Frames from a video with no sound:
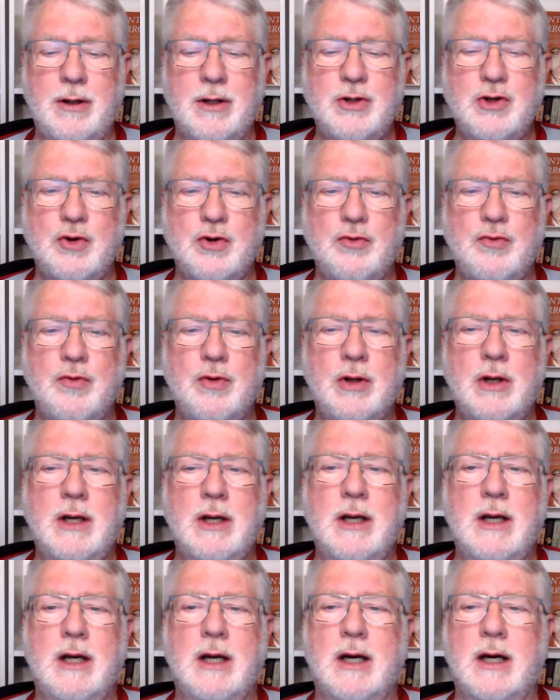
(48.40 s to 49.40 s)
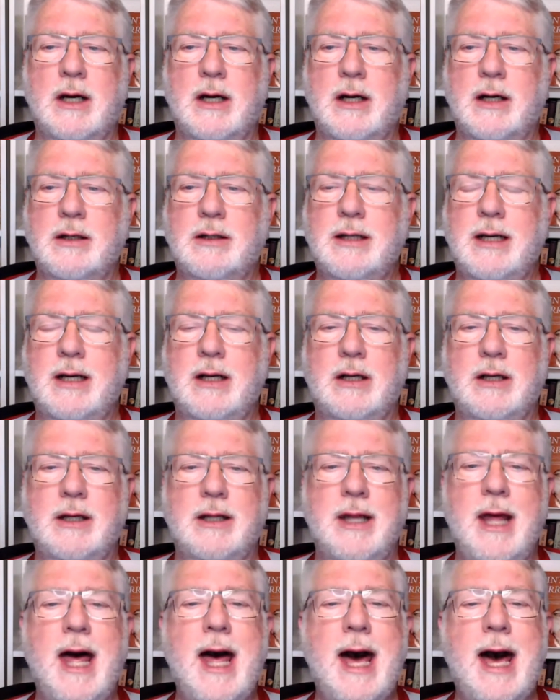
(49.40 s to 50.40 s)
let you take a look
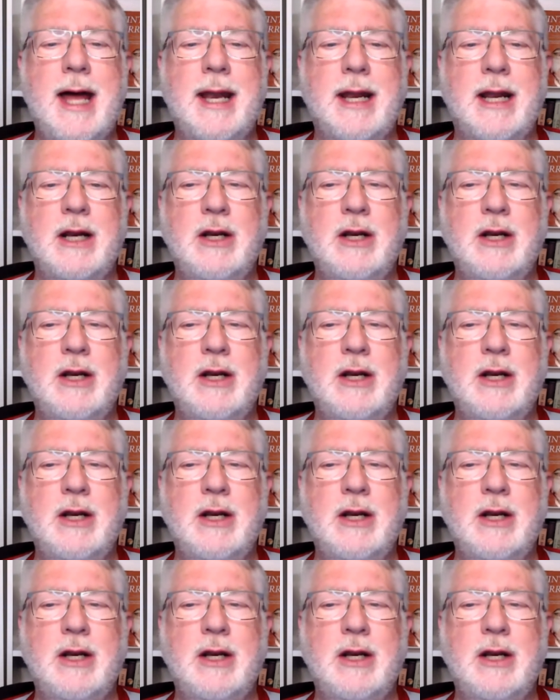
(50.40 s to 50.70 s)
at that.